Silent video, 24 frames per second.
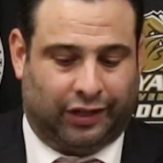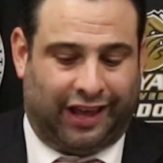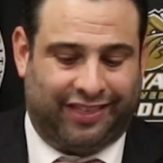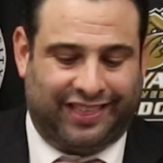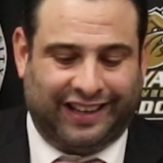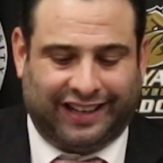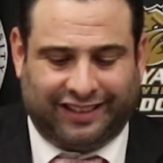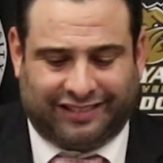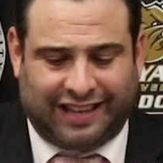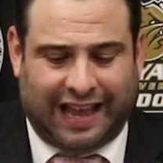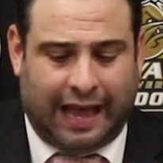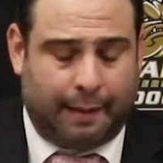And I
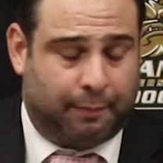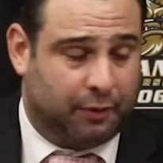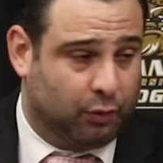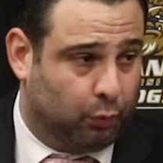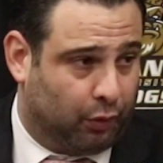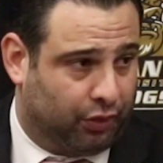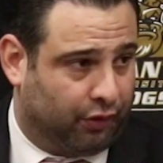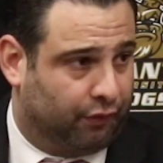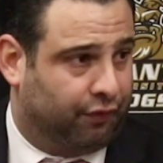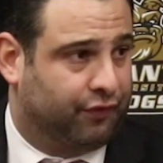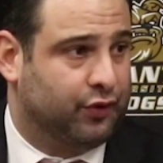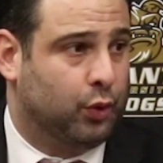think it's happened
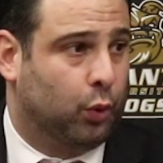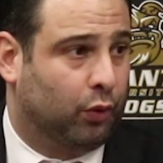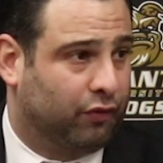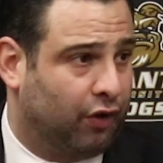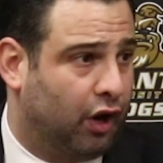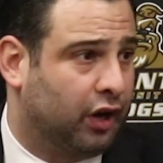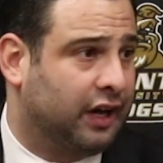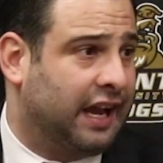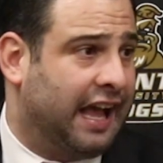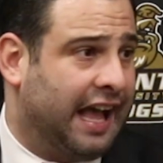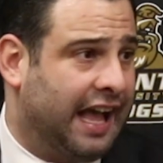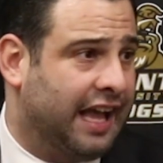with a few of
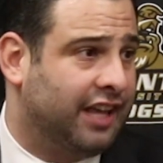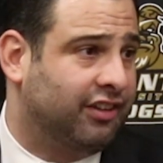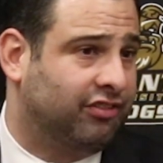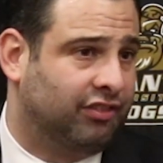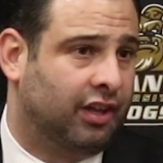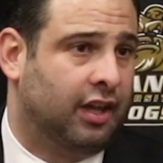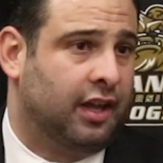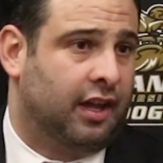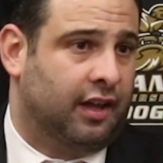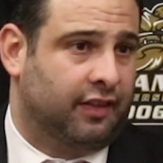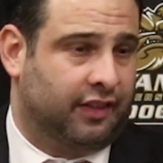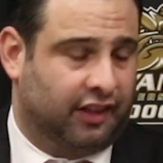our
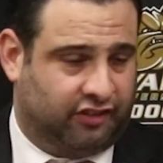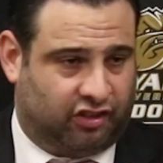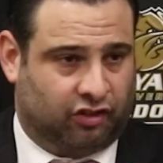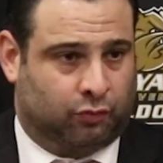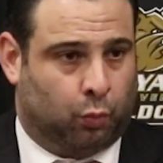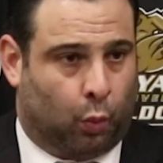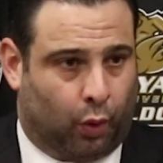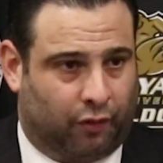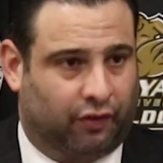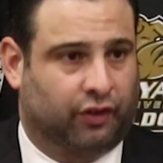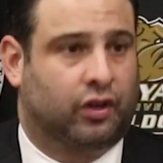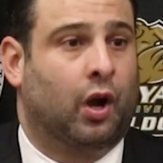guys that
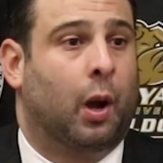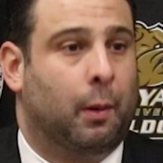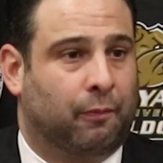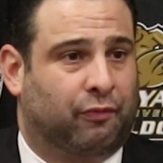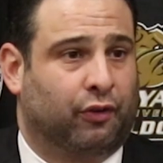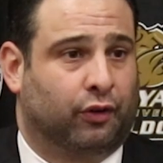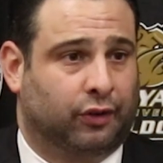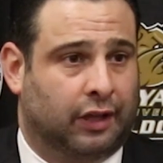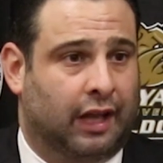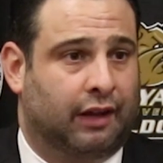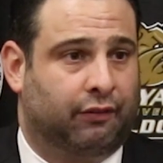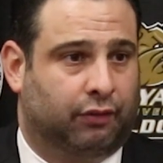there's more of a
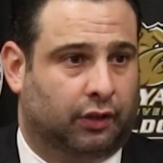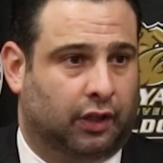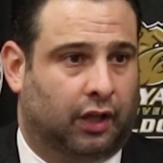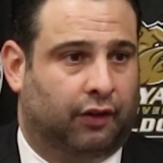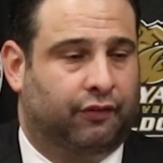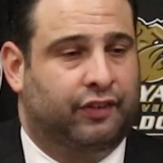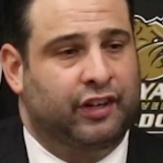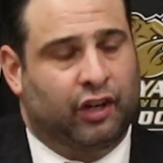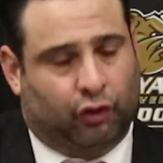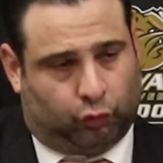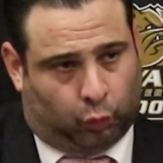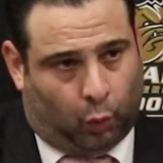comfort level
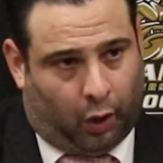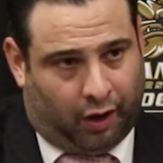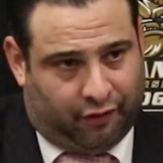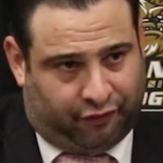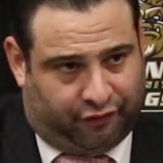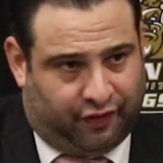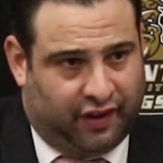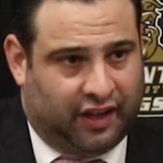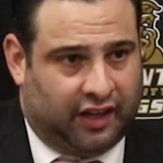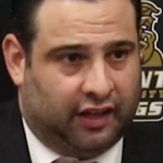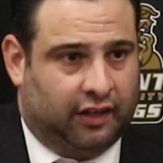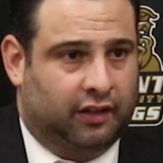of here's where I
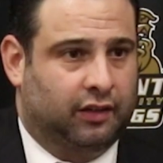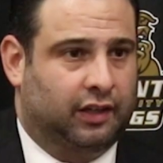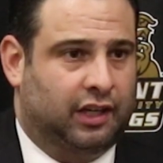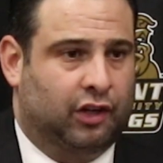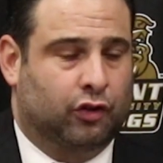fit,